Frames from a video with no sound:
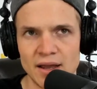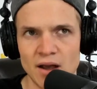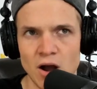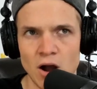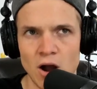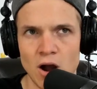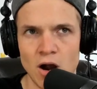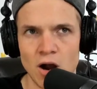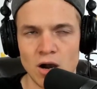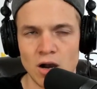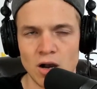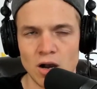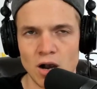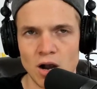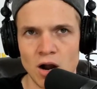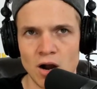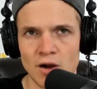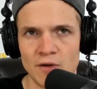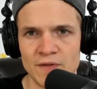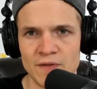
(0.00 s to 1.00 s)

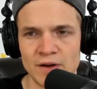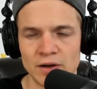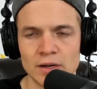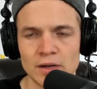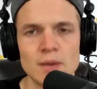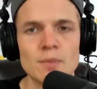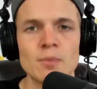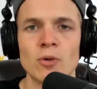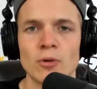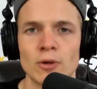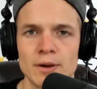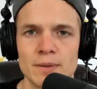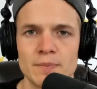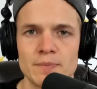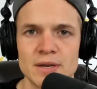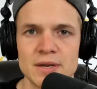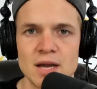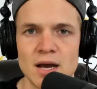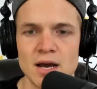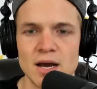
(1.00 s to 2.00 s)
are very important
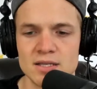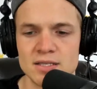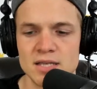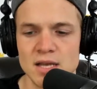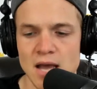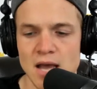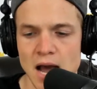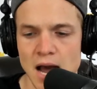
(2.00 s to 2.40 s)
because,